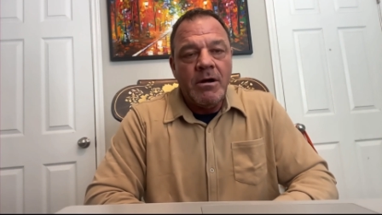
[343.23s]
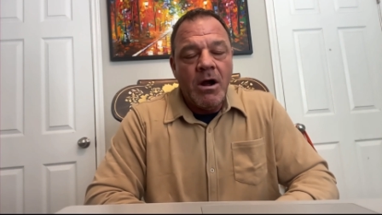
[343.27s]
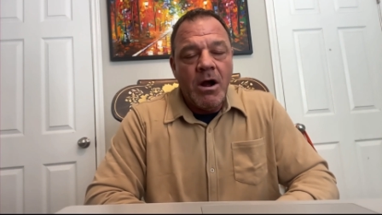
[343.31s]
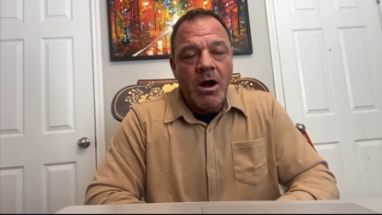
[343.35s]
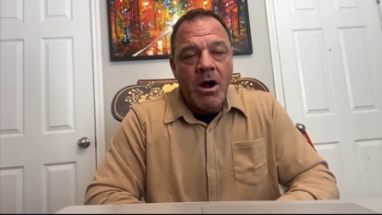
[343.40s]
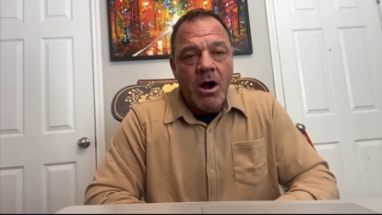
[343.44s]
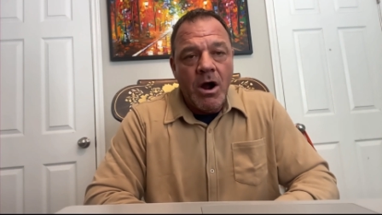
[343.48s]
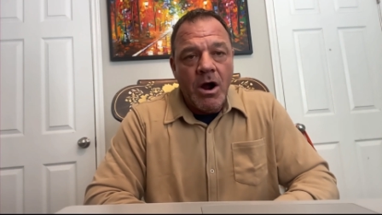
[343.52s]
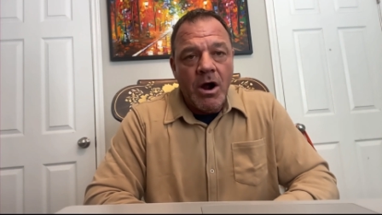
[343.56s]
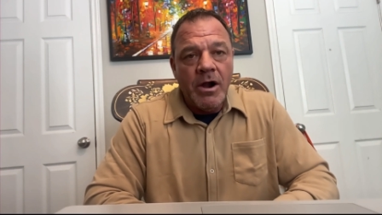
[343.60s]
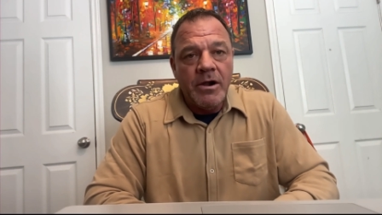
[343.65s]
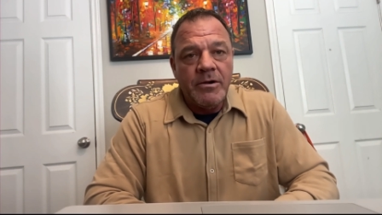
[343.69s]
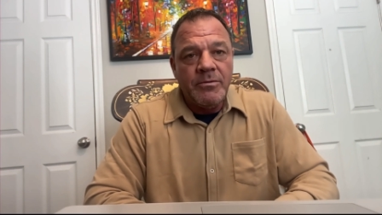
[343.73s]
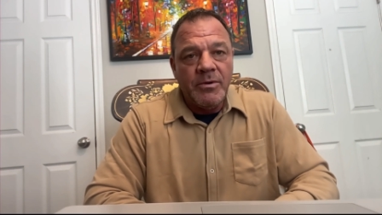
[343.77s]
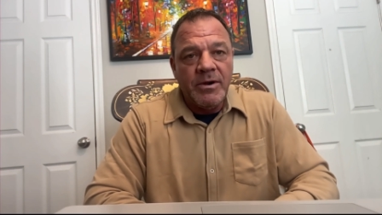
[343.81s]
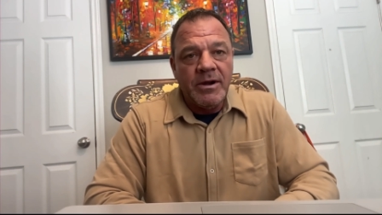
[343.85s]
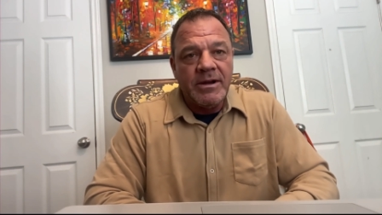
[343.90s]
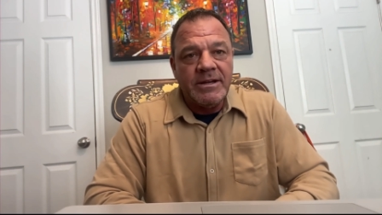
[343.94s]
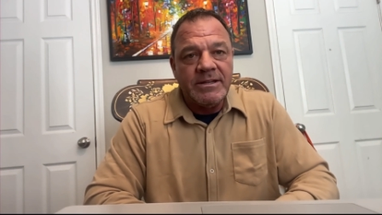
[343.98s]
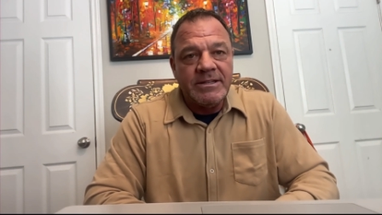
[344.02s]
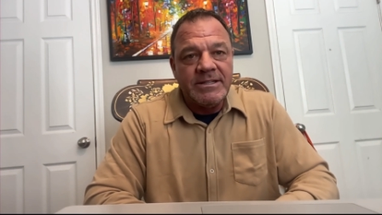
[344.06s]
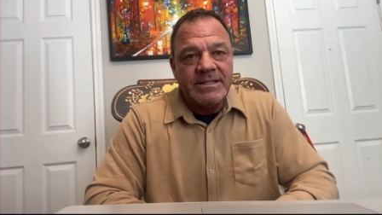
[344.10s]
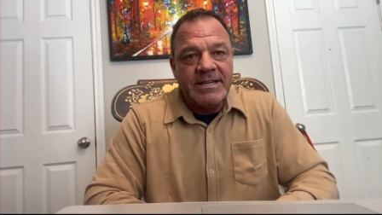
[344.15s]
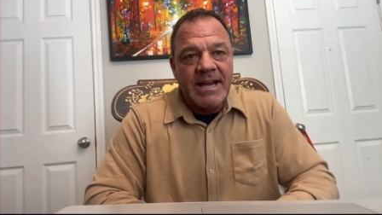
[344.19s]
hard
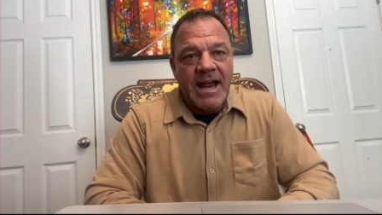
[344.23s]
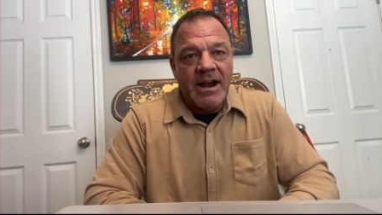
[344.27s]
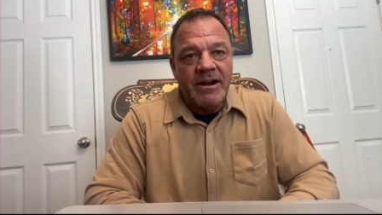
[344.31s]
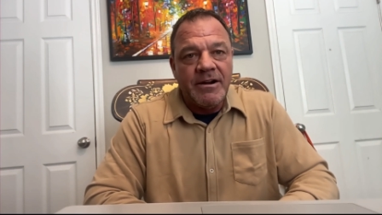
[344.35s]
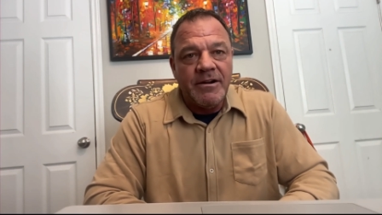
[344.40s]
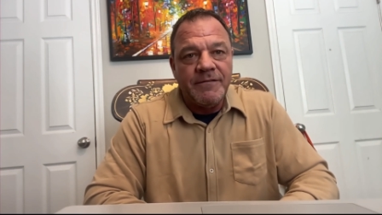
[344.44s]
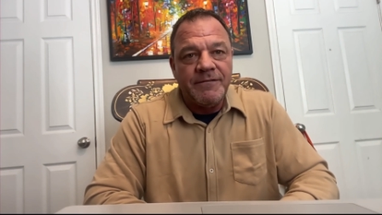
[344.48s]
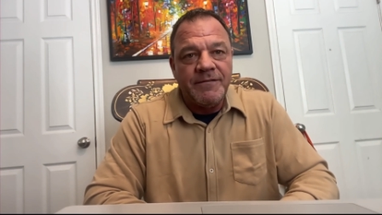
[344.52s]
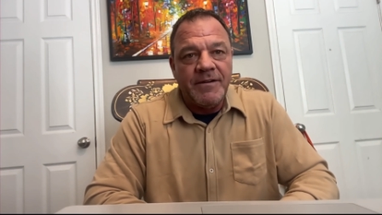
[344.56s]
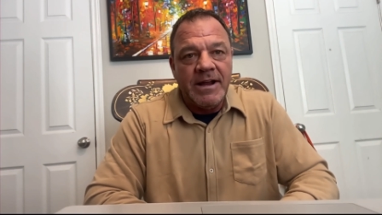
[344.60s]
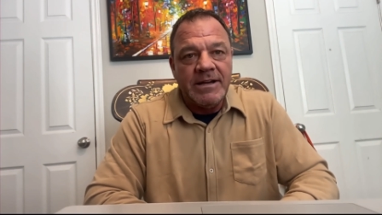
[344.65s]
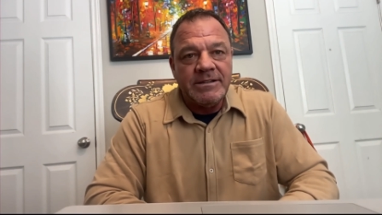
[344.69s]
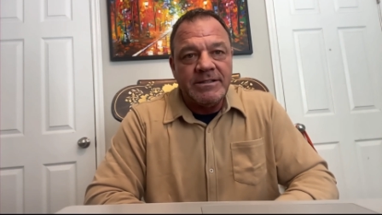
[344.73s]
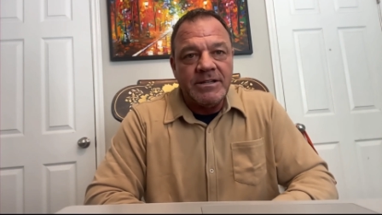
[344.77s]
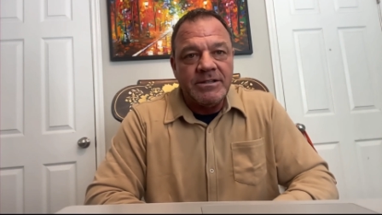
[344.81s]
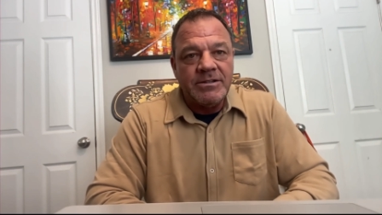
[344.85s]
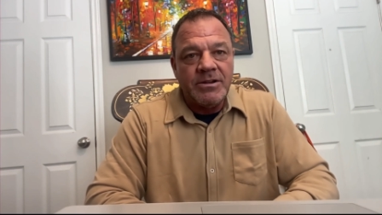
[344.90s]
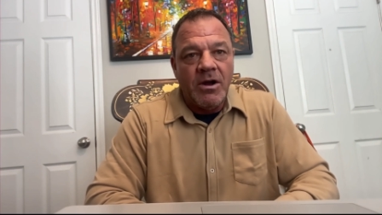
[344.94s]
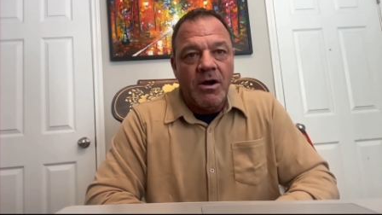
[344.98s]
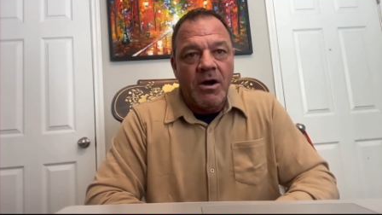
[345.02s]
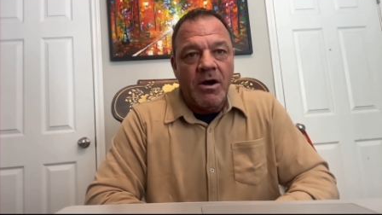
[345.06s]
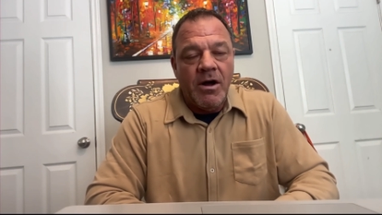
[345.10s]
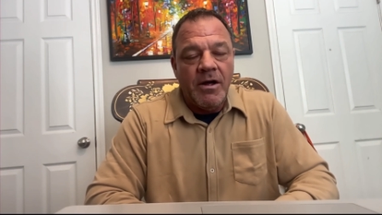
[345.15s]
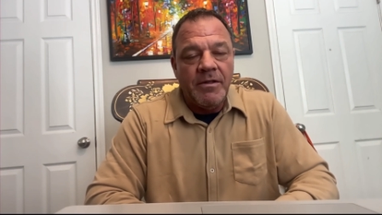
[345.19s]
work and sacrifice
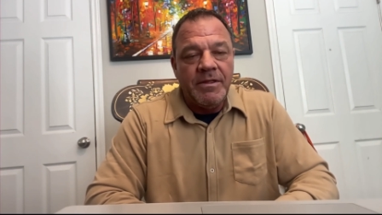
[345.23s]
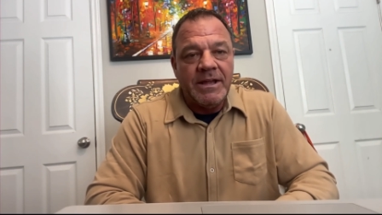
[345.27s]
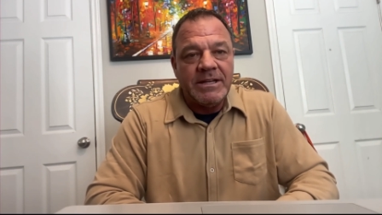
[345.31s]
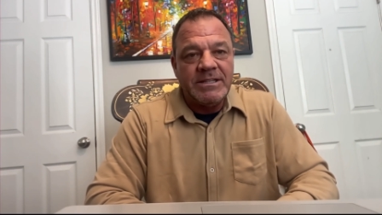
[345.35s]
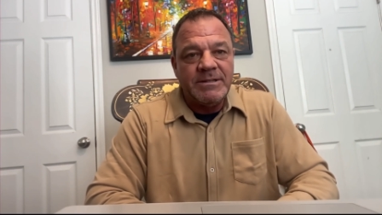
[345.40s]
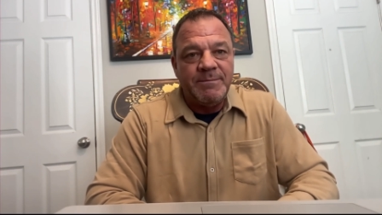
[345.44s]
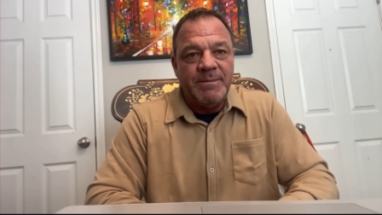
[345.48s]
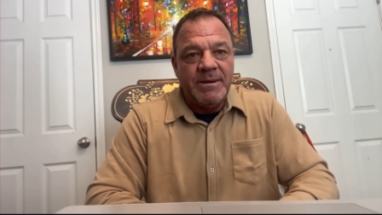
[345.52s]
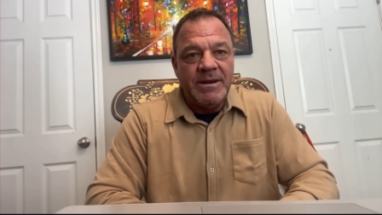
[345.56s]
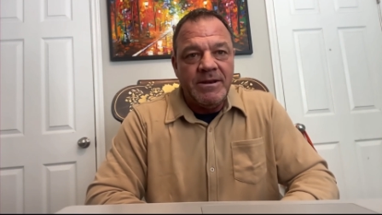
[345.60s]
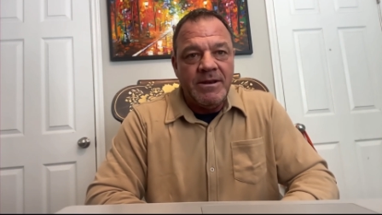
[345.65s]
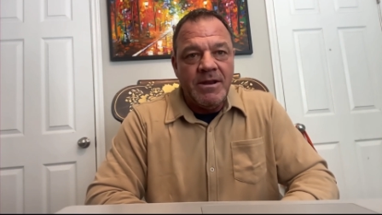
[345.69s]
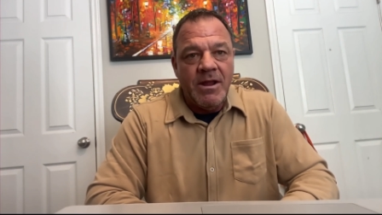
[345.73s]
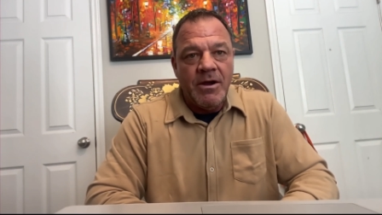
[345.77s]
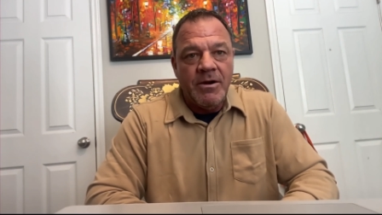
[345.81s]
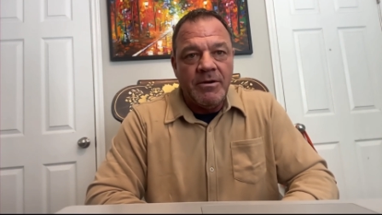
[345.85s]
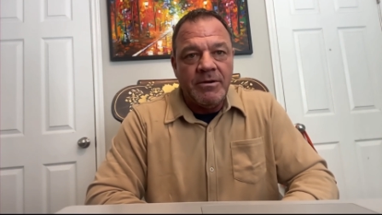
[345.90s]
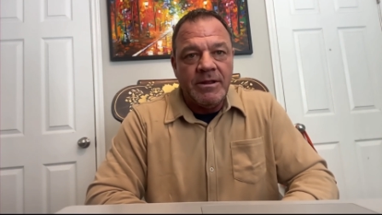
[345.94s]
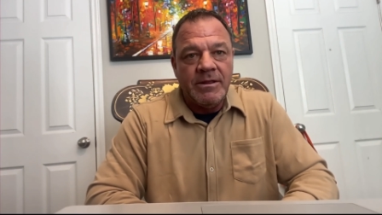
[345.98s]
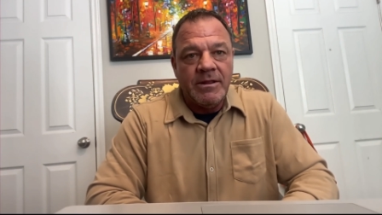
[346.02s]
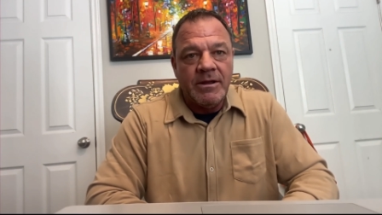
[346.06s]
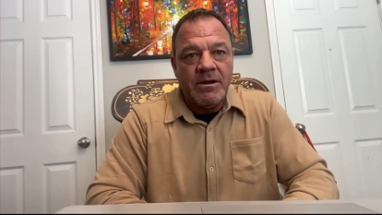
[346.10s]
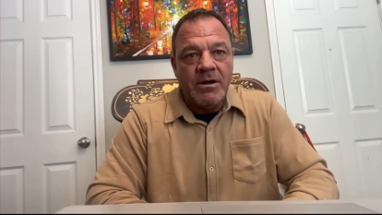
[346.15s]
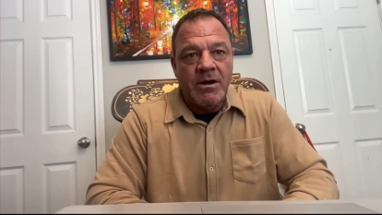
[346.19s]
is all that's been
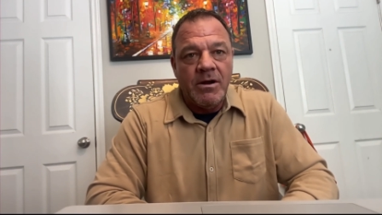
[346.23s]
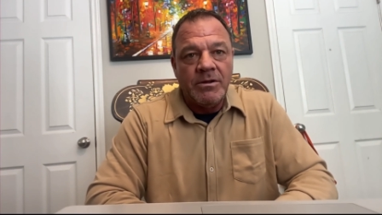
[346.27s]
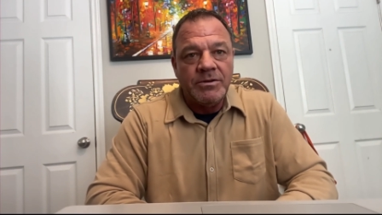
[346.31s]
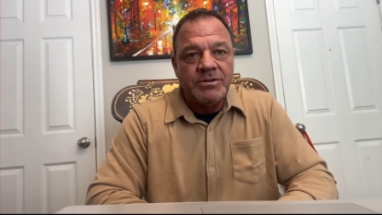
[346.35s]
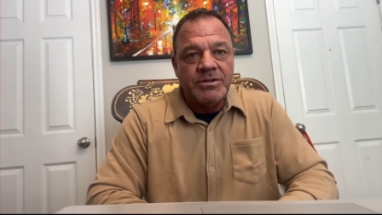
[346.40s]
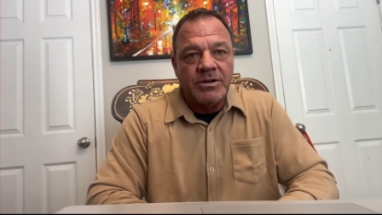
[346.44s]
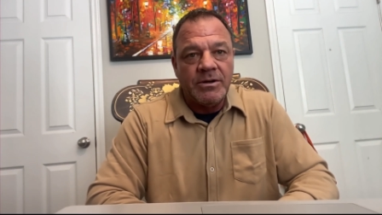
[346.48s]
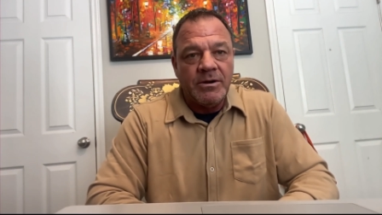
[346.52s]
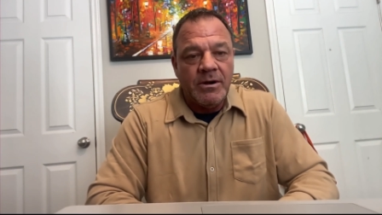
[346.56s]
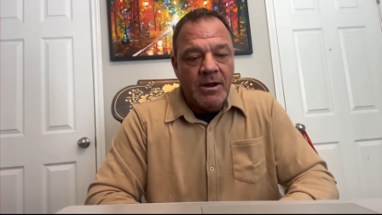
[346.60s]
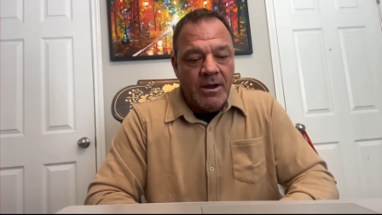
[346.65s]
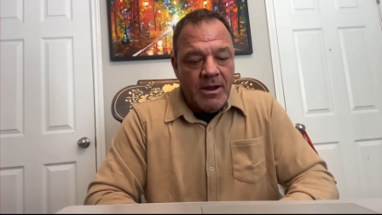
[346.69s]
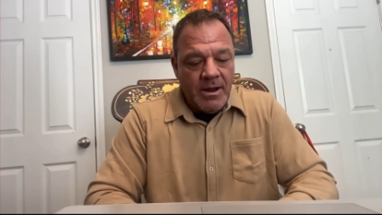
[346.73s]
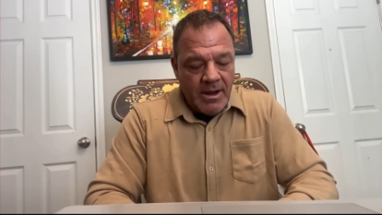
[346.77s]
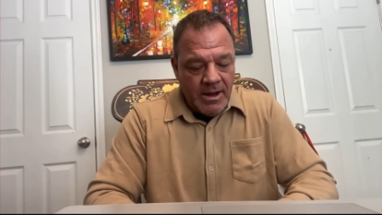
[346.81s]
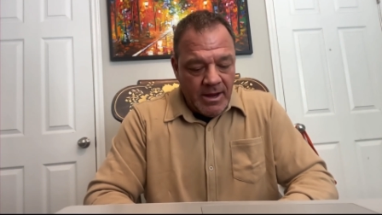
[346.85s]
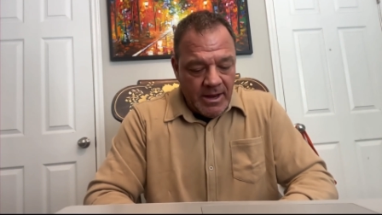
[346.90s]
known in the culture.